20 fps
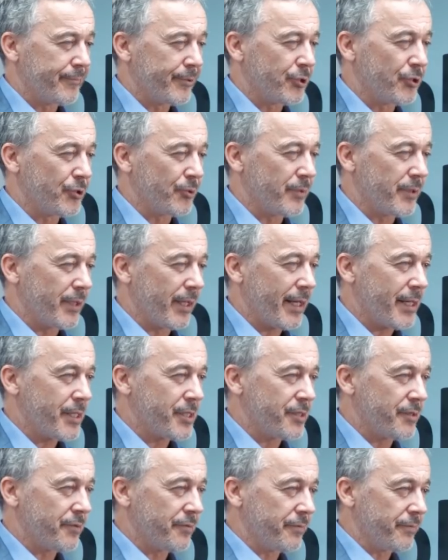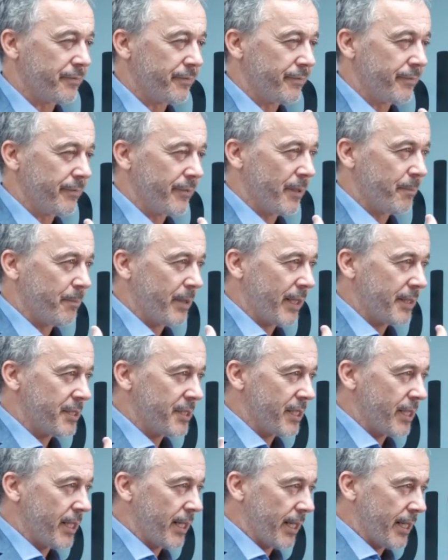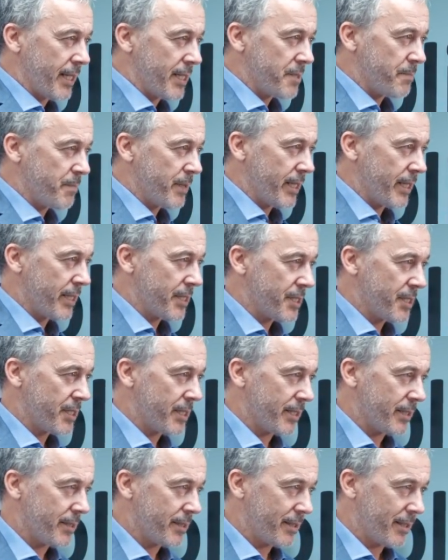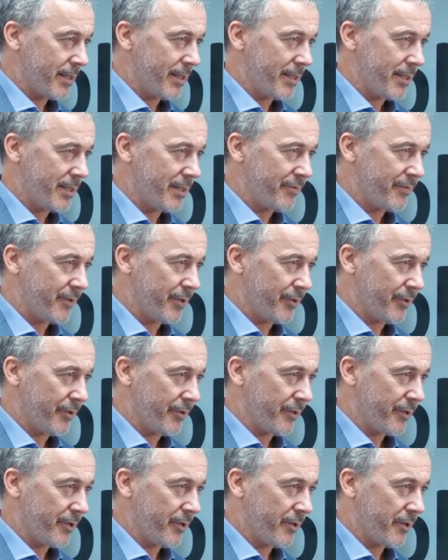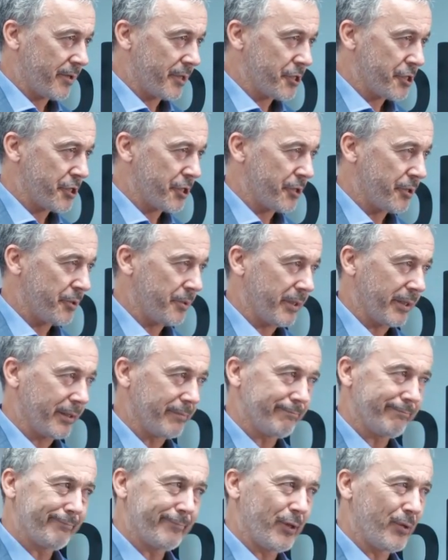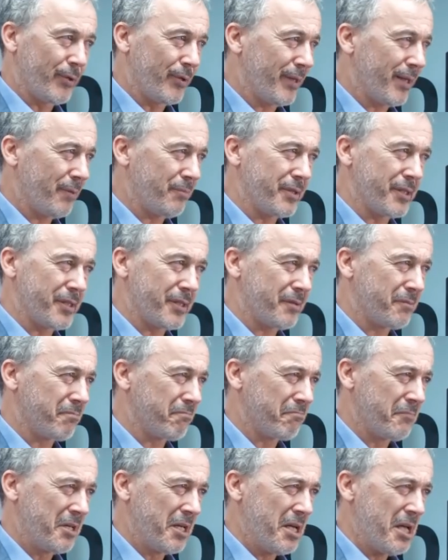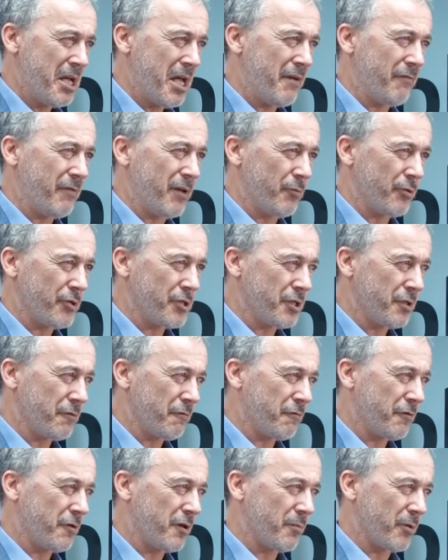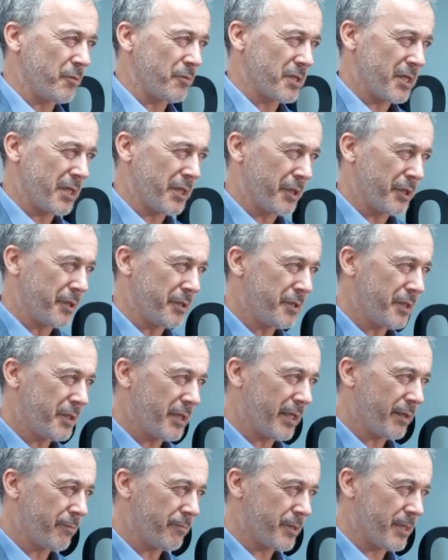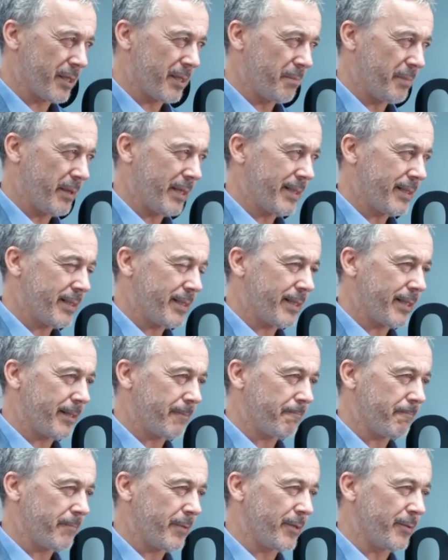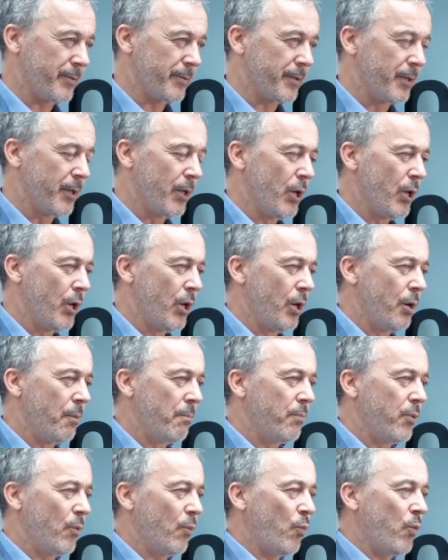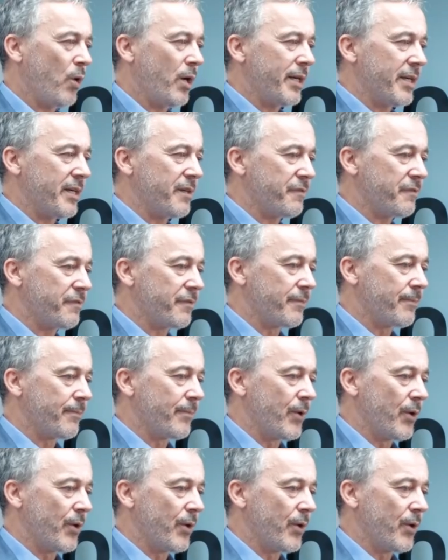So the likes of the Patsy Gillespie incident and different other horrors, you're going, oh, that was, if he was an informer, was that a good thing? Was that a bad thing? You're going, but what if,